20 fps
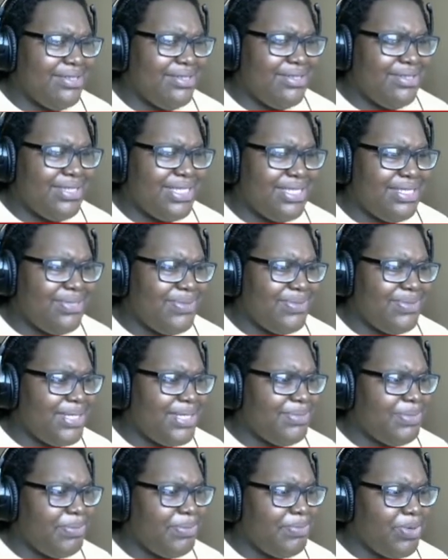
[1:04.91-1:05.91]
Let's see what
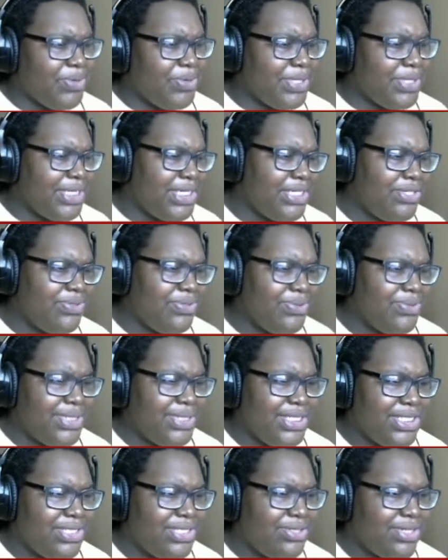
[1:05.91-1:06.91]
him and Broken can do on
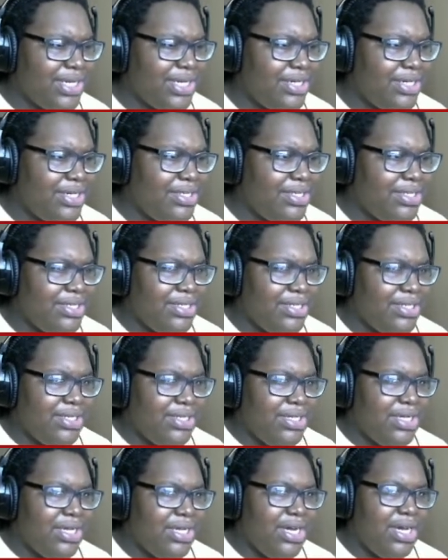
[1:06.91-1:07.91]
this track.
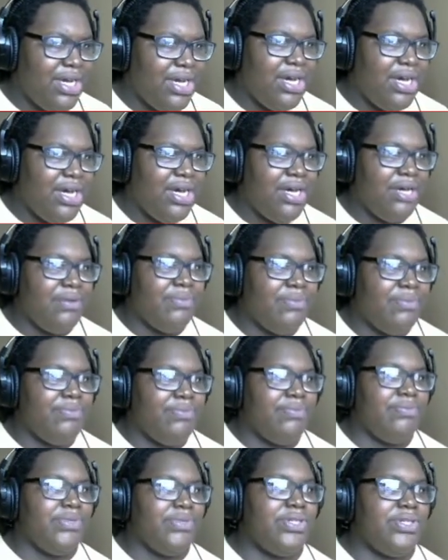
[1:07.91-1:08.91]
But
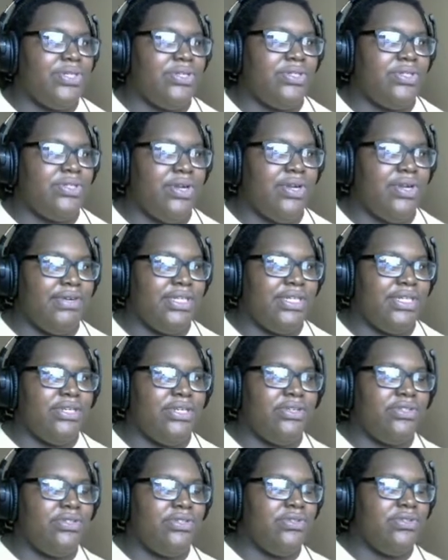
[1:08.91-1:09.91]
you already know,
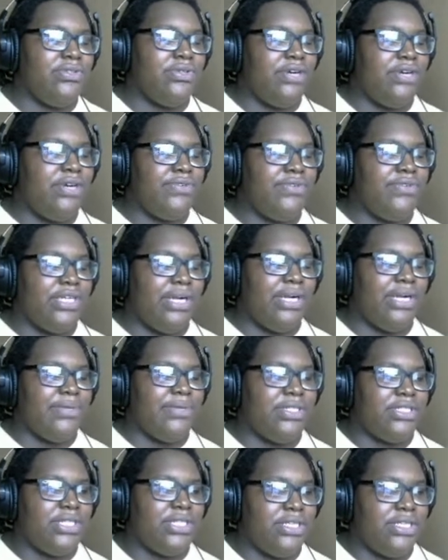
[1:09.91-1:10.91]
to avoid copyright
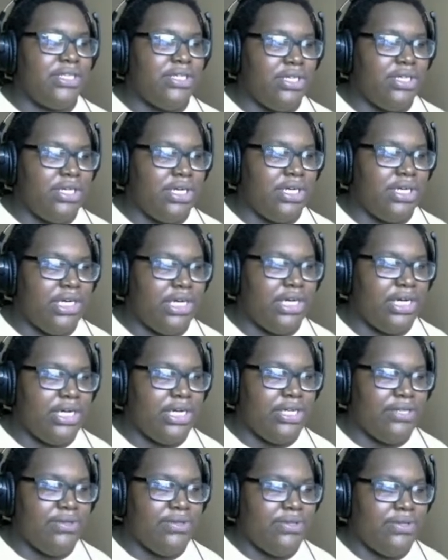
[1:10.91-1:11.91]
strike,
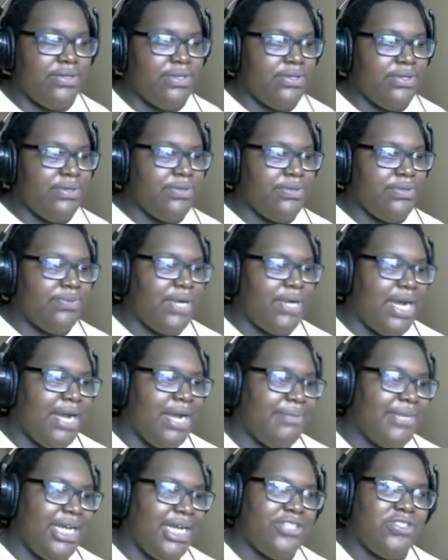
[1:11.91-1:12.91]
I'm
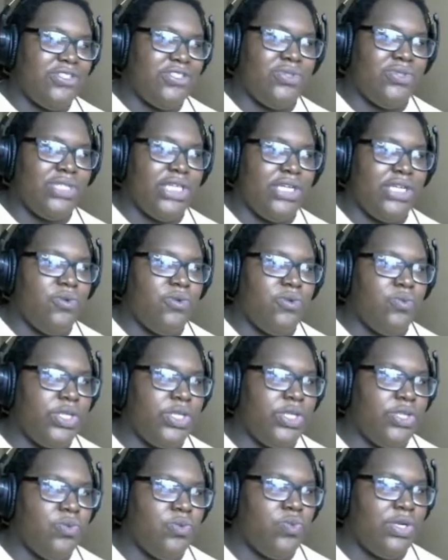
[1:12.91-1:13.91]
not associated
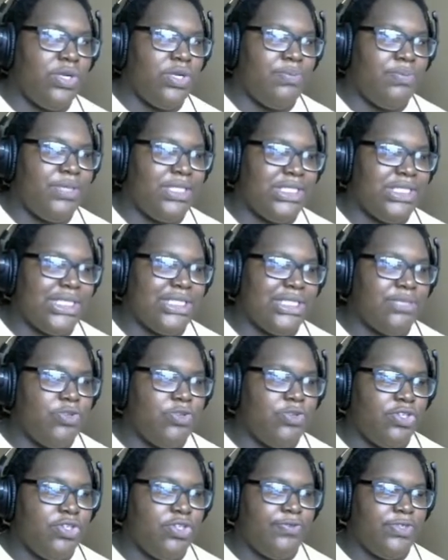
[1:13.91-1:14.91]
with One Piece. I
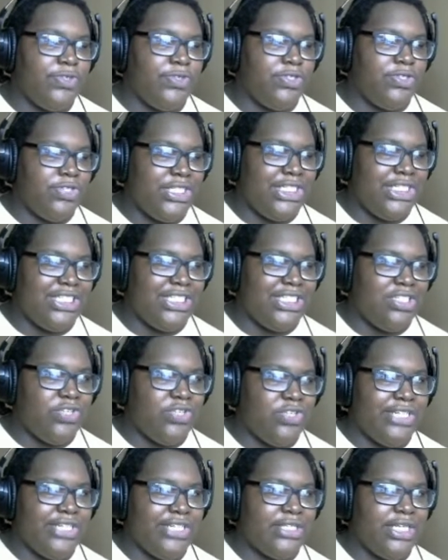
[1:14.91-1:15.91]
support the official release and the
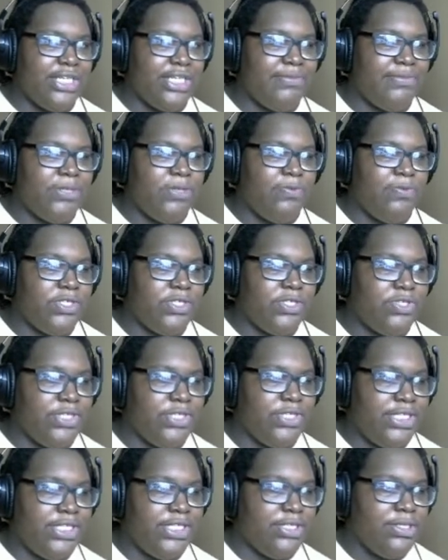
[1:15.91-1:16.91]
creators of the official
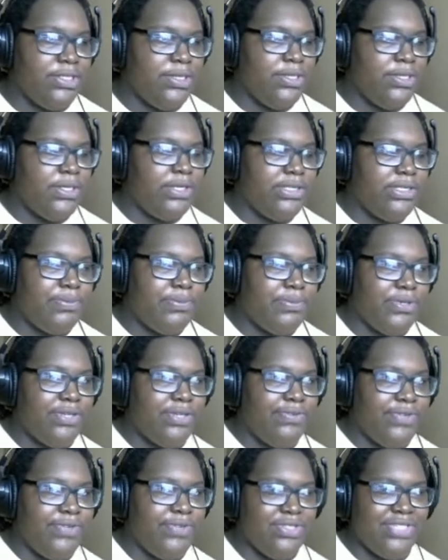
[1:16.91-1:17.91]
release. Go support the
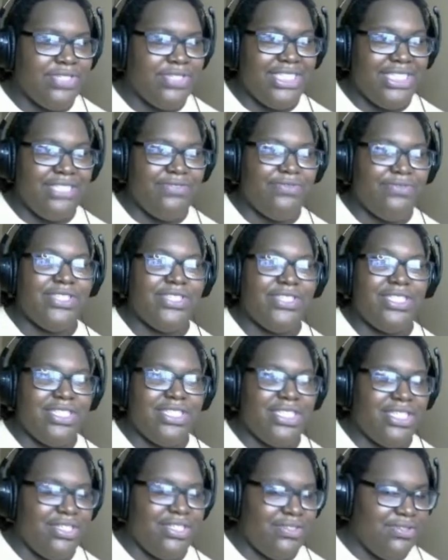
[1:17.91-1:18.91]
official release for
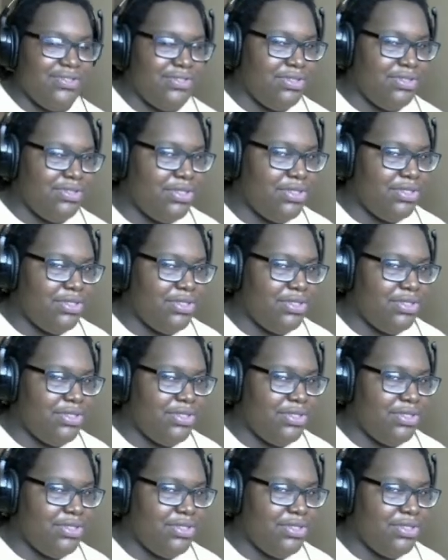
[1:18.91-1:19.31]
yourselves.